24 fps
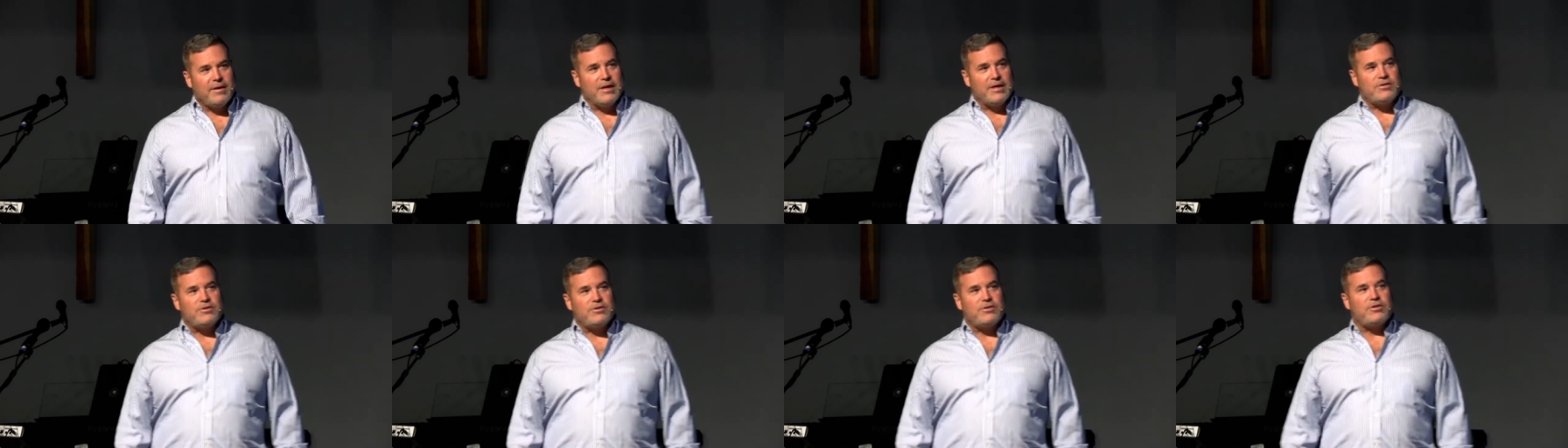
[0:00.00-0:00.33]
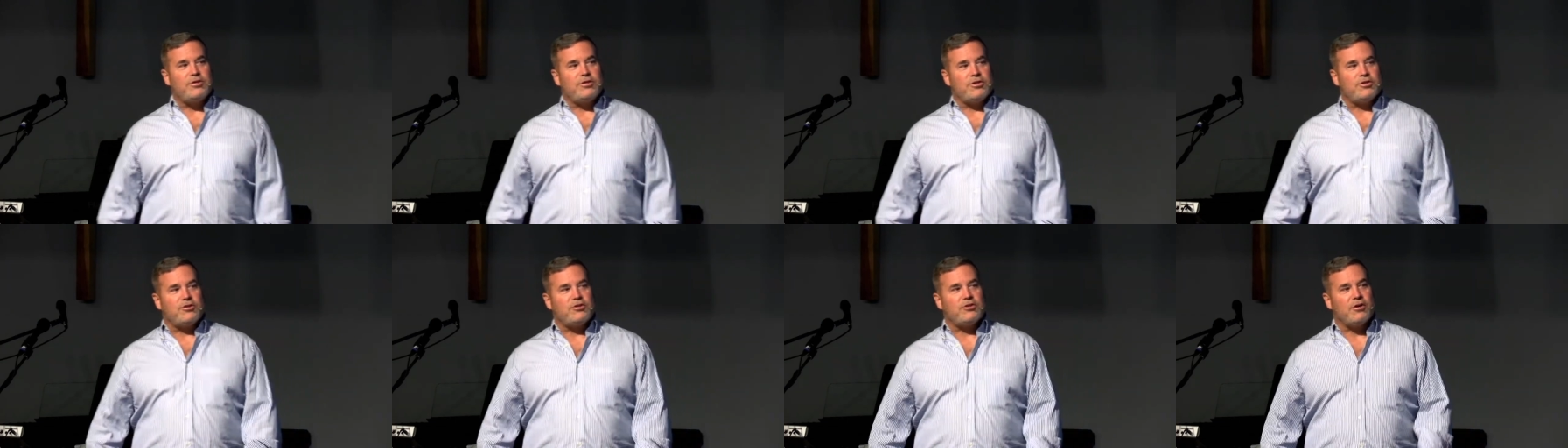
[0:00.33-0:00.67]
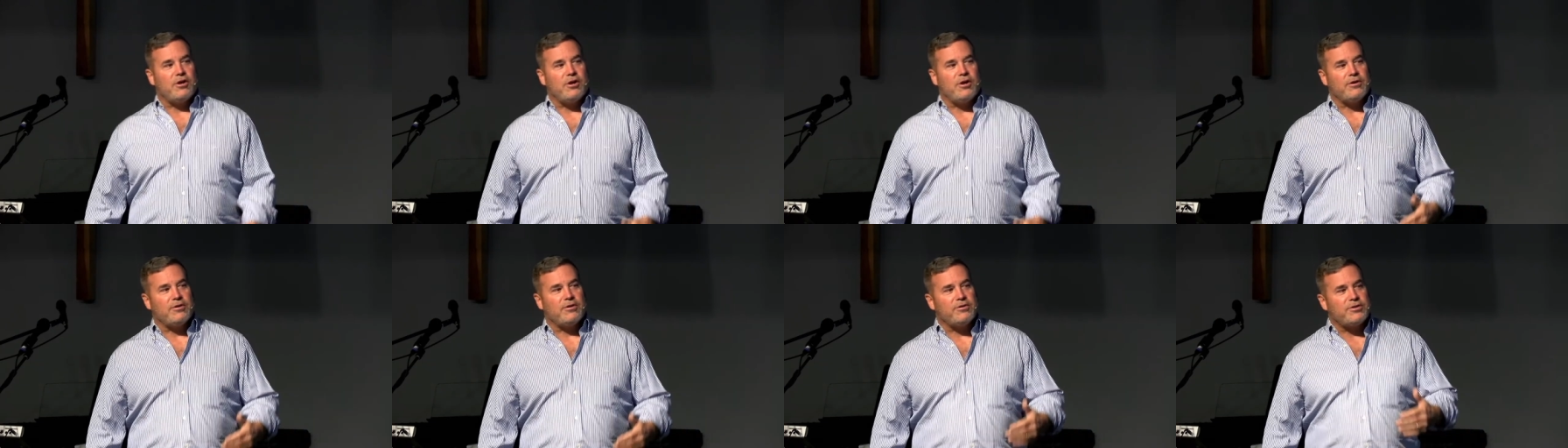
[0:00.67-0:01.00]
it's just
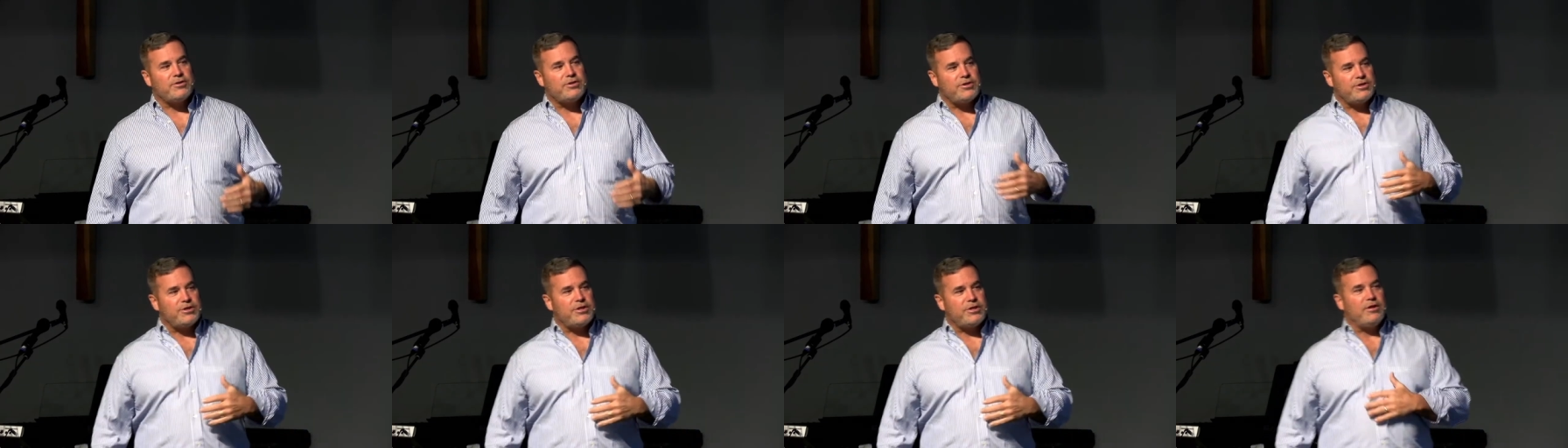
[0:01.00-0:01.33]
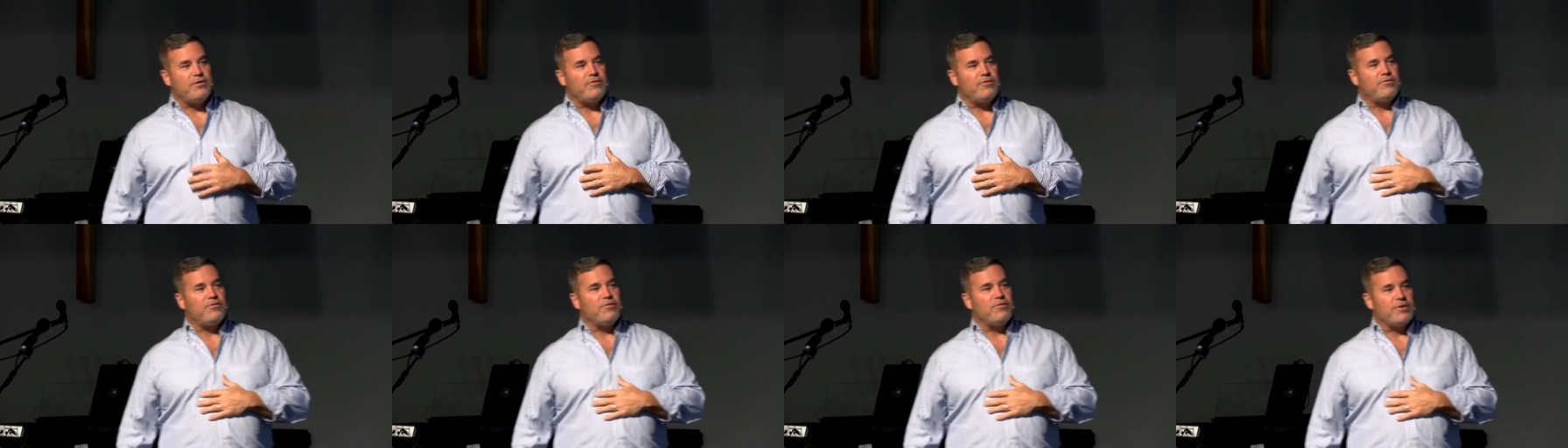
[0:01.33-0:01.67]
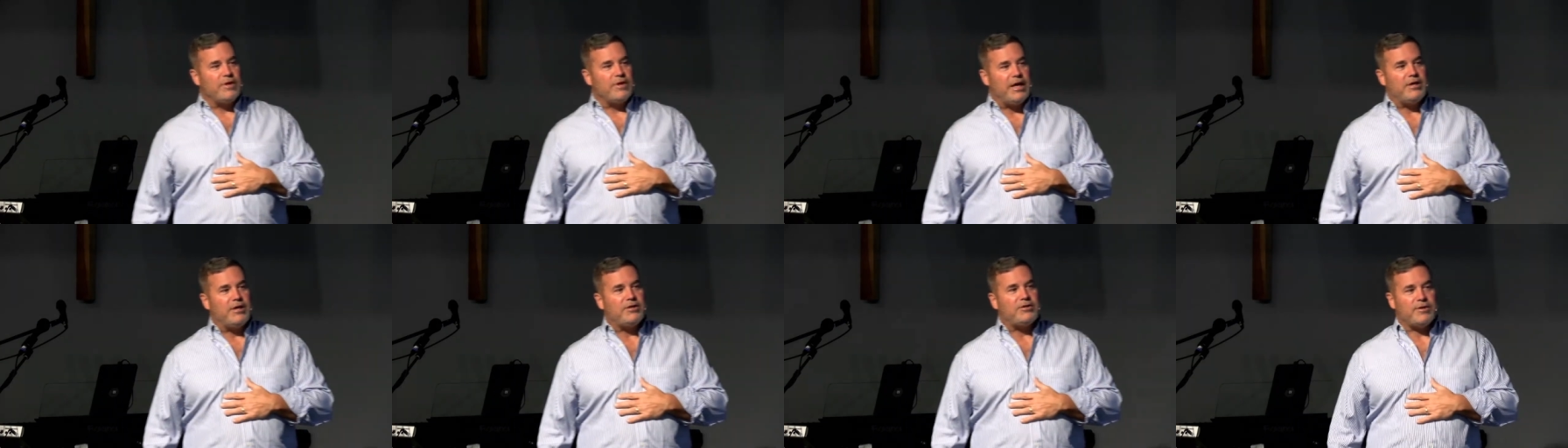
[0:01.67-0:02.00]
our sinful
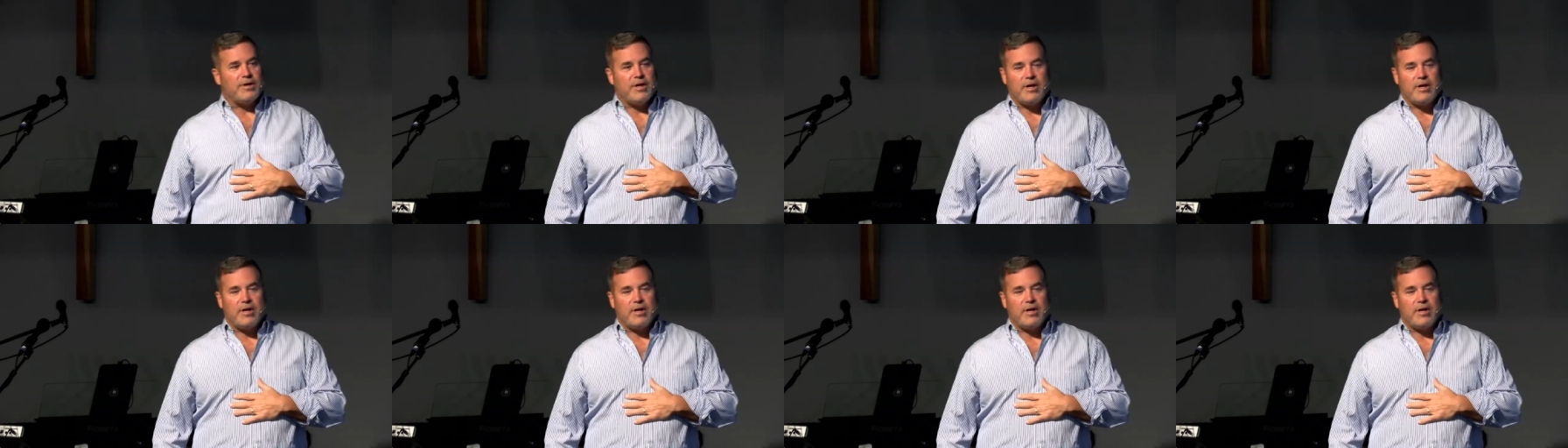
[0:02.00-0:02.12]
nature.